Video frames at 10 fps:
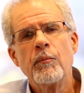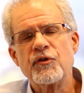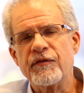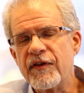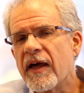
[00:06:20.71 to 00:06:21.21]

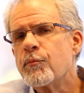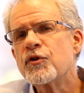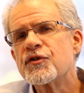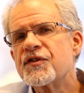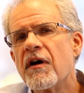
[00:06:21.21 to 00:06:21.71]
But you've got to
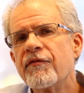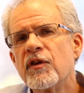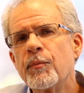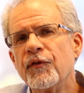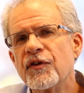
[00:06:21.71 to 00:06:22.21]
put yourself in
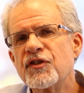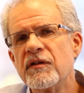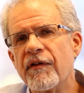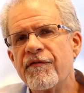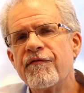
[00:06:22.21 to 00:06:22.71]
the position
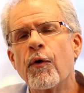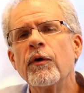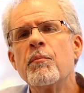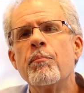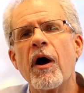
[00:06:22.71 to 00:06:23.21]
of a
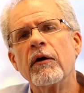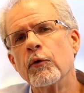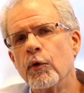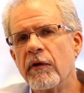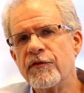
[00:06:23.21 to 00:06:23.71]
foreign
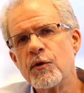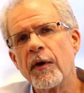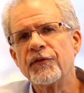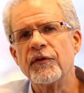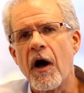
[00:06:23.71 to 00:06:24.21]
borrower of
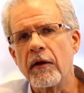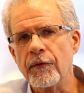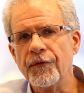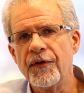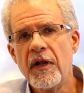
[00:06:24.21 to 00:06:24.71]
US
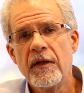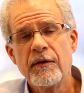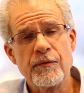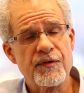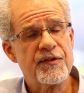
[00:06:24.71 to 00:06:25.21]
dollars
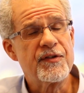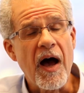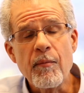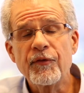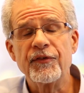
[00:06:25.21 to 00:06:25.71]
who's
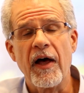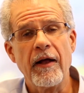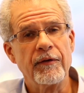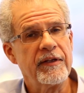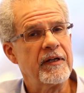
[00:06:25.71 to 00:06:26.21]

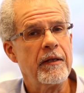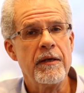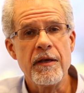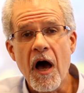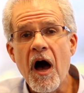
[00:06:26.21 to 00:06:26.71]
domiciled in a
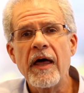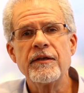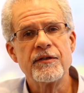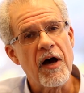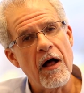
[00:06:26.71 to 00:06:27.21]

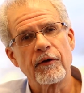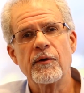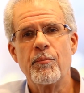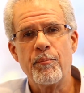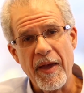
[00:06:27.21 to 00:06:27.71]

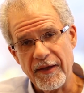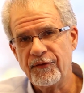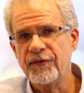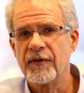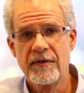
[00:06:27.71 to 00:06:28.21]
non-dollar
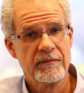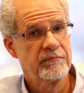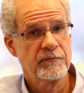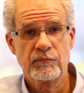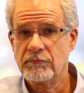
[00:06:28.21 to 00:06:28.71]
based
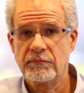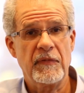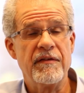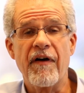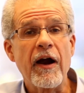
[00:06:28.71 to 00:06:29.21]

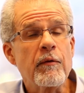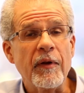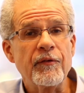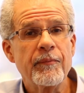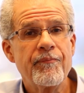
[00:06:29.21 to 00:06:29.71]

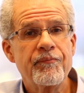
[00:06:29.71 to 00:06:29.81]
environment.